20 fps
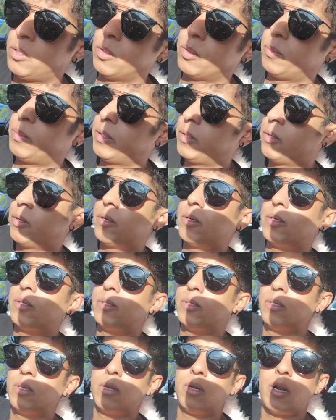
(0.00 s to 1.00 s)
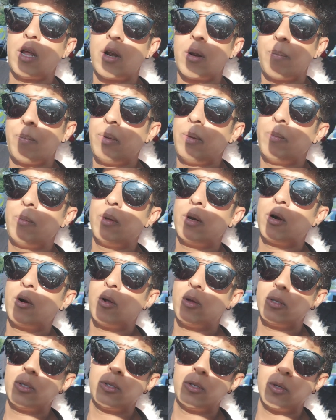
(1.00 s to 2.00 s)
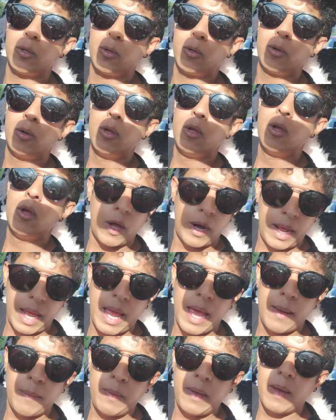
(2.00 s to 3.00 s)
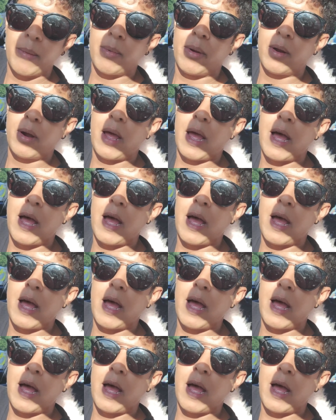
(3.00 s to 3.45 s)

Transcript: too, because a lot of people are also not happy about